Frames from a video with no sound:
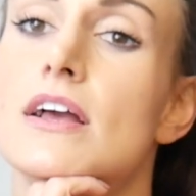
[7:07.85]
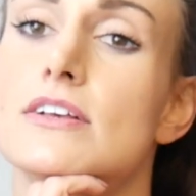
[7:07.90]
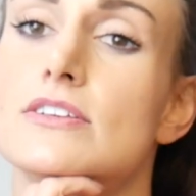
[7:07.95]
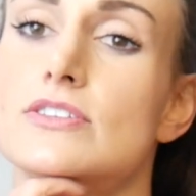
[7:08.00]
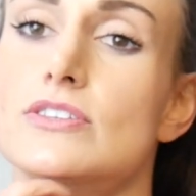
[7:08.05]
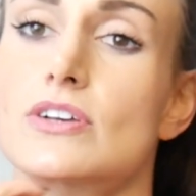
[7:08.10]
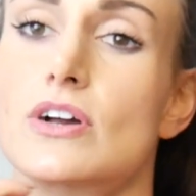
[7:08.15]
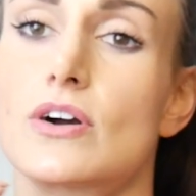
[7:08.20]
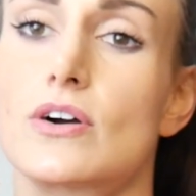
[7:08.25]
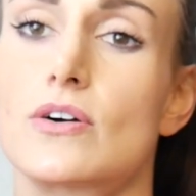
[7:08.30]

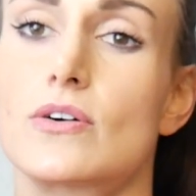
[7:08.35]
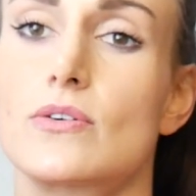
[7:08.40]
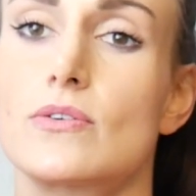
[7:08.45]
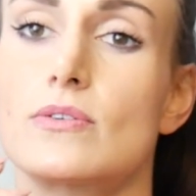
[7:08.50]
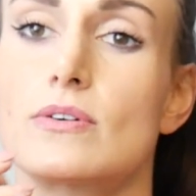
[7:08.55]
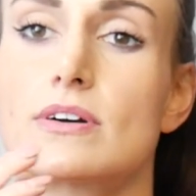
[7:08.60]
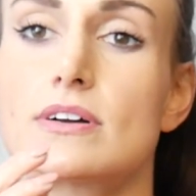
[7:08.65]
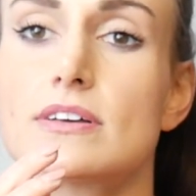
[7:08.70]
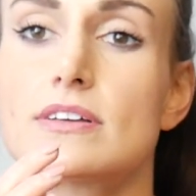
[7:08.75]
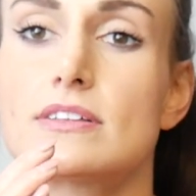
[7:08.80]

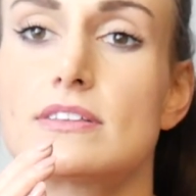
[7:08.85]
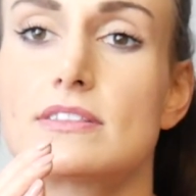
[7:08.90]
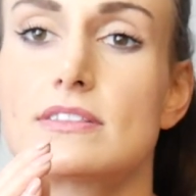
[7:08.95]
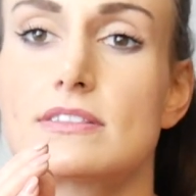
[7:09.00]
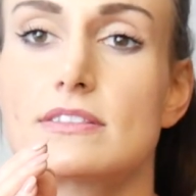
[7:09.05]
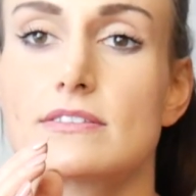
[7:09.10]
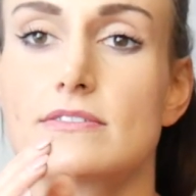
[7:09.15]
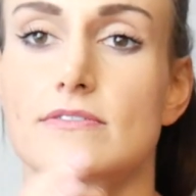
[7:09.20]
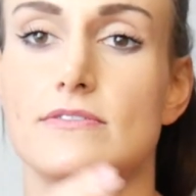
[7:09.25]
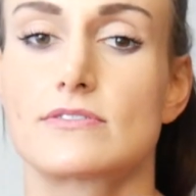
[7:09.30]
So
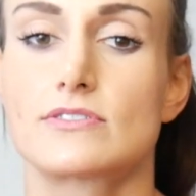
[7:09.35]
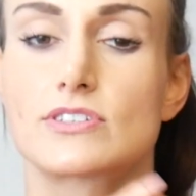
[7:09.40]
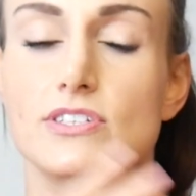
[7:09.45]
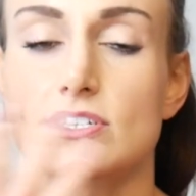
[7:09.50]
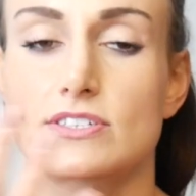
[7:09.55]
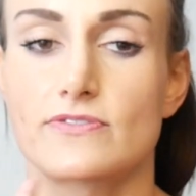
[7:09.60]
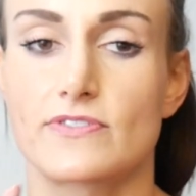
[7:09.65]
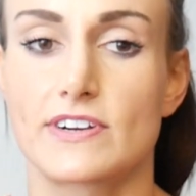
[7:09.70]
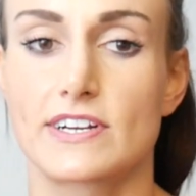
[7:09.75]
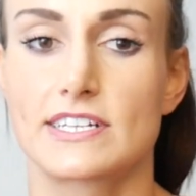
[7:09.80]

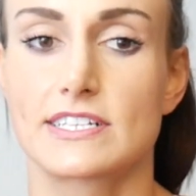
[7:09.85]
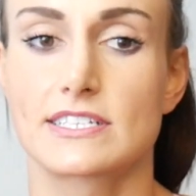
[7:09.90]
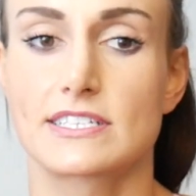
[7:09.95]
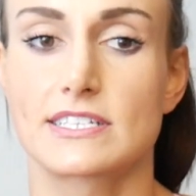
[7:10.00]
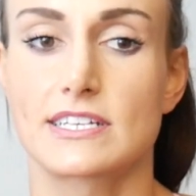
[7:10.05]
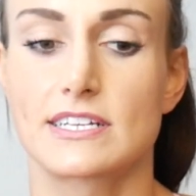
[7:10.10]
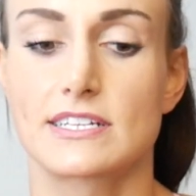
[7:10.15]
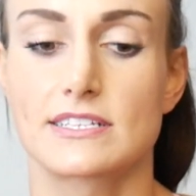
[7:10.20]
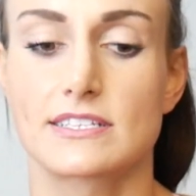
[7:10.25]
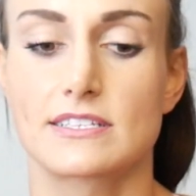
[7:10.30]
just for
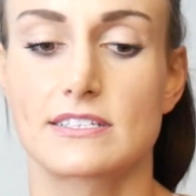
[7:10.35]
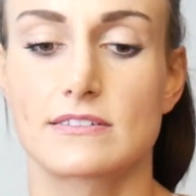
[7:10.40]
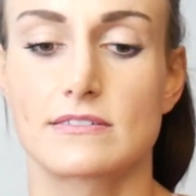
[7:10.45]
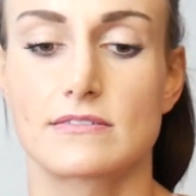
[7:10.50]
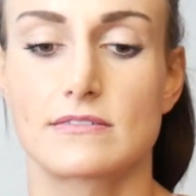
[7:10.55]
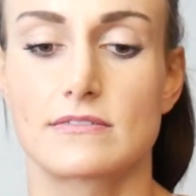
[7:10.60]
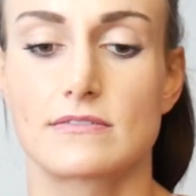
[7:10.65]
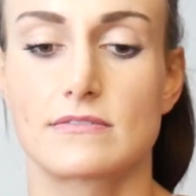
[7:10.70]
instance,